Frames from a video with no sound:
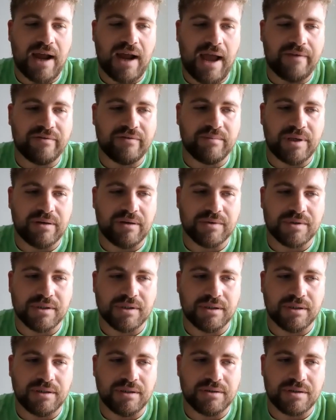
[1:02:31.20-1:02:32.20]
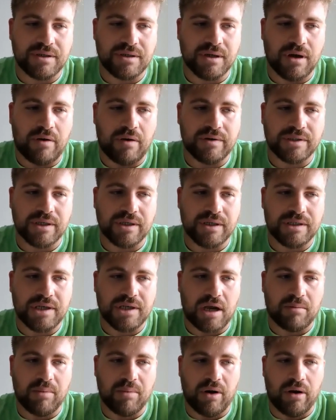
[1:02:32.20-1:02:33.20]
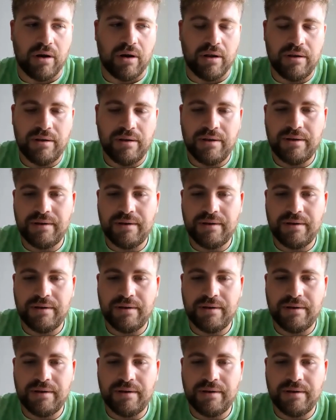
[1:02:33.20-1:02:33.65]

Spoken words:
having me. It was always good to talk ball.